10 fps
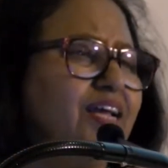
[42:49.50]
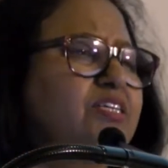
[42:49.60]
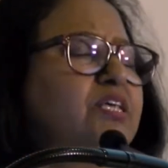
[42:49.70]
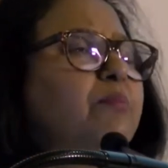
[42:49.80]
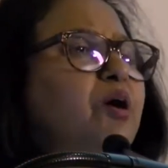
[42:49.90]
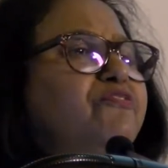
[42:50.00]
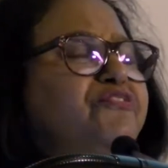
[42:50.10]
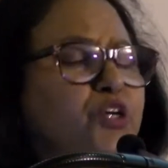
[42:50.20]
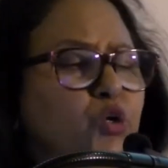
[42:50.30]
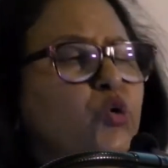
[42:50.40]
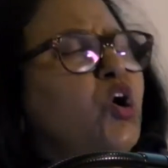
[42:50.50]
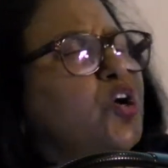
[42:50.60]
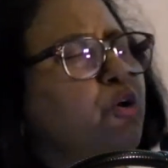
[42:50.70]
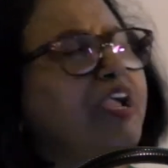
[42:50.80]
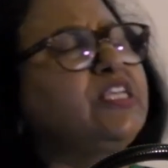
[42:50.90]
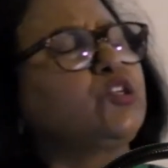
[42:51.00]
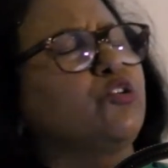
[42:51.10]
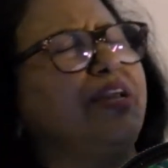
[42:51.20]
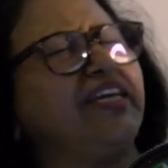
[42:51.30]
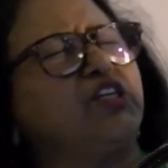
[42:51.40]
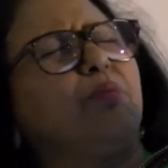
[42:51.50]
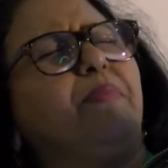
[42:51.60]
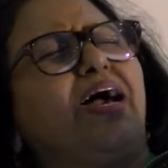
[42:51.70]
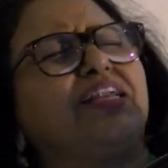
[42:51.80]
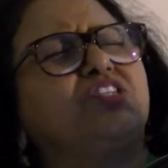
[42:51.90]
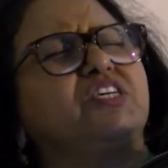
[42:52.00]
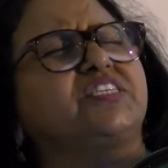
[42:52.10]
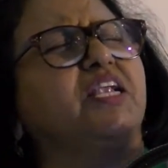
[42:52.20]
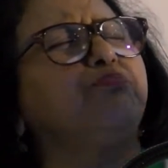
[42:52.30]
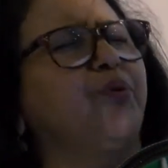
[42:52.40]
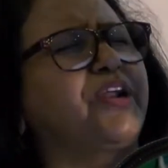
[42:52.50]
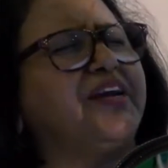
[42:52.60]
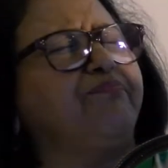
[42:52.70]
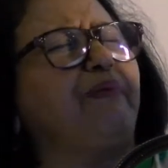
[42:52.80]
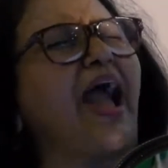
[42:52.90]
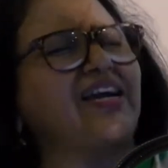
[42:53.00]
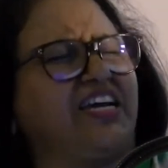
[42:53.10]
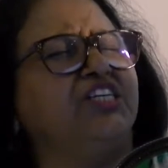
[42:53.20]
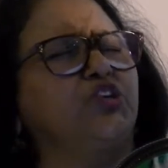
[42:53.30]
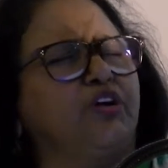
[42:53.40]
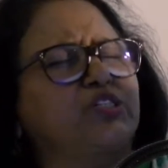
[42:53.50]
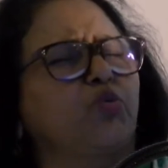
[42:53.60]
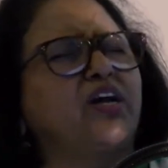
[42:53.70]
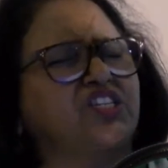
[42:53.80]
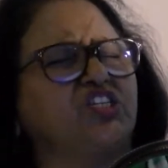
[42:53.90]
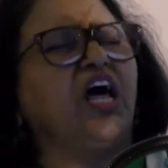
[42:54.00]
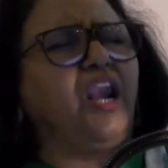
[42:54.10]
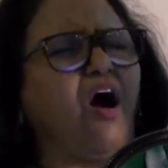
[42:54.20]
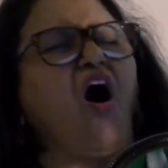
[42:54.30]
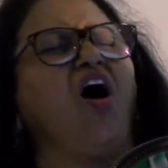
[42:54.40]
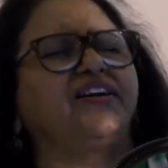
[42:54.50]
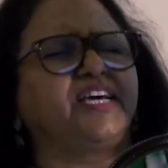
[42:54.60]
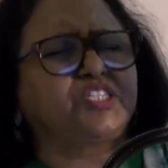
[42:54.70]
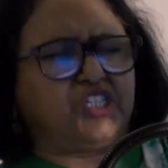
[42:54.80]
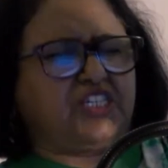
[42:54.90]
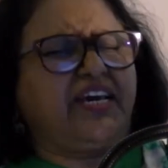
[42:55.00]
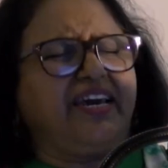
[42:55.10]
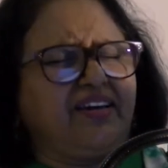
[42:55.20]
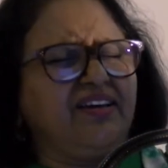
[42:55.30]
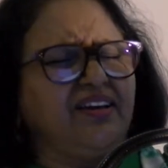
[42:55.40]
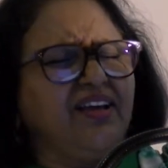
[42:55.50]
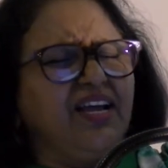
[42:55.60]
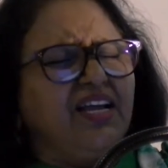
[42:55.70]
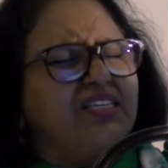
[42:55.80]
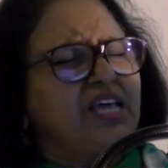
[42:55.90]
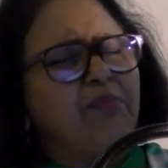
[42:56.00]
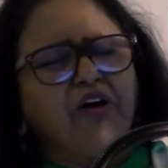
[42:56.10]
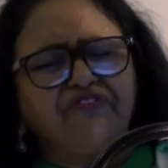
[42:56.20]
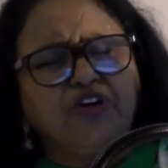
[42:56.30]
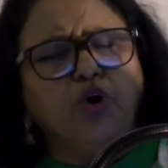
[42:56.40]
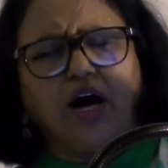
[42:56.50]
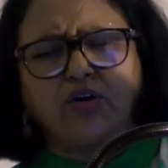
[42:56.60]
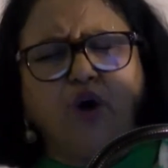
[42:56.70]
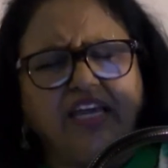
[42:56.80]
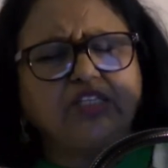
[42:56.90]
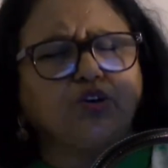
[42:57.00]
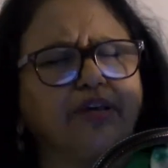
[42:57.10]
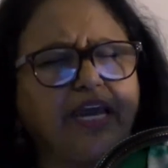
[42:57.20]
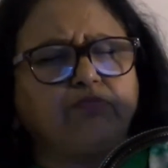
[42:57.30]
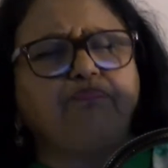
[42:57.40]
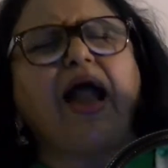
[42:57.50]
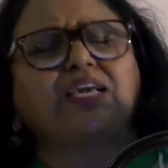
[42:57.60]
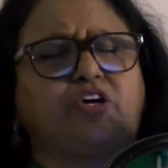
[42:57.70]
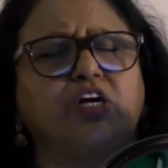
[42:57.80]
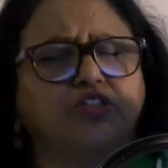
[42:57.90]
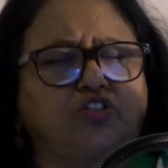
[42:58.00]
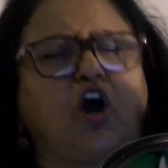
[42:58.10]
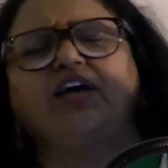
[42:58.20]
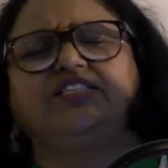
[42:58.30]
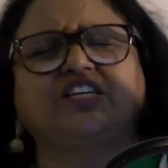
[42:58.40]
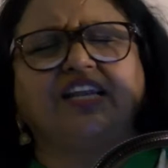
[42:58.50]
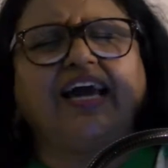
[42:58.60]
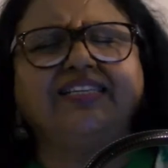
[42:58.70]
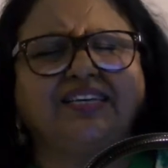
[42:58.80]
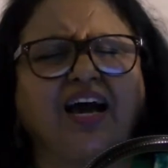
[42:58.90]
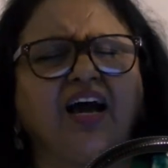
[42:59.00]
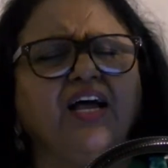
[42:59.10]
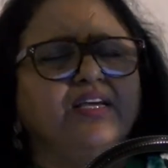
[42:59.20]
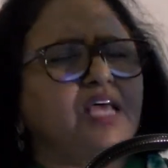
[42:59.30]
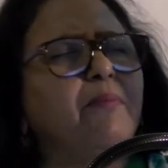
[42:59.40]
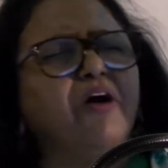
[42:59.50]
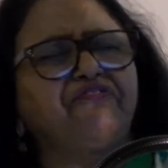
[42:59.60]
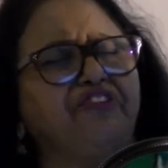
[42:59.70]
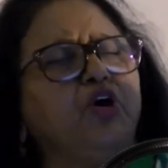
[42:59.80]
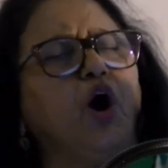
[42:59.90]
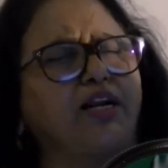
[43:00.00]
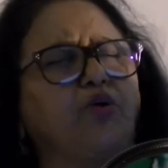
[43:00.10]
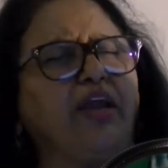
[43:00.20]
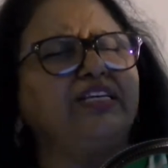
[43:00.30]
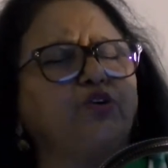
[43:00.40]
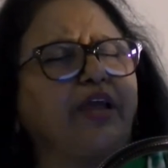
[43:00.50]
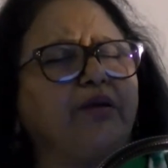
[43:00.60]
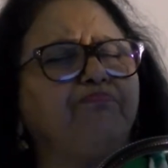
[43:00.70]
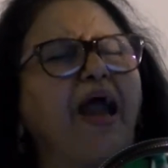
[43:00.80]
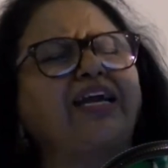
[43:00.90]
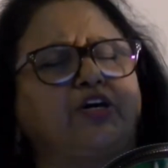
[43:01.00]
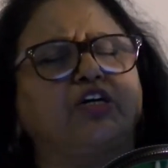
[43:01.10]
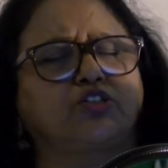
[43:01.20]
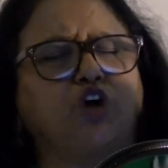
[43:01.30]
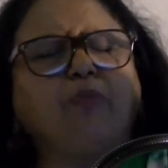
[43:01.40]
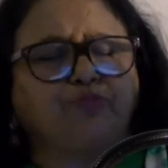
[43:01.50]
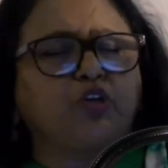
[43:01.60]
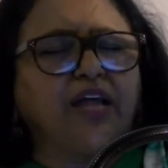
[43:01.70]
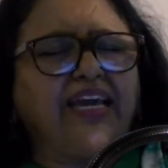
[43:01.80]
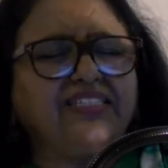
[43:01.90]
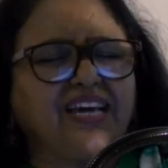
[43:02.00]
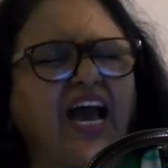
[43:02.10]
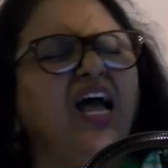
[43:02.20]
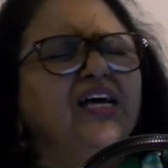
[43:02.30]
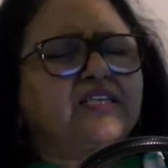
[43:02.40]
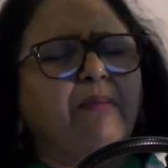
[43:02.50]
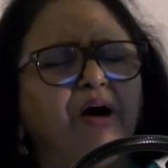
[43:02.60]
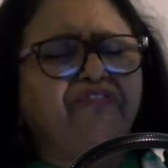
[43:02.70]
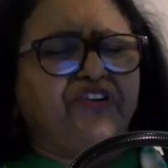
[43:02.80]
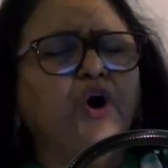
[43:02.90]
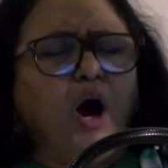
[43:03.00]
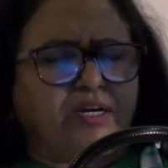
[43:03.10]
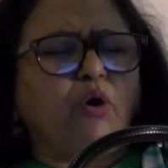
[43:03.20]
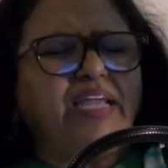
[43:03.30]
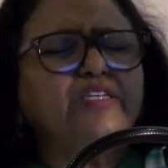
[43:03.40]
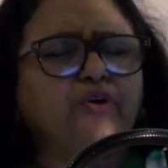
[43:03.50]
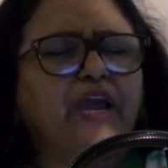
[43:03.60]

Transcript: Some of you going to get your marriages and put it back into its original order today. Some of you are going to get back your joy tonight. Uh, some of you are going to get back your job tonight. Uh. Some of you are going to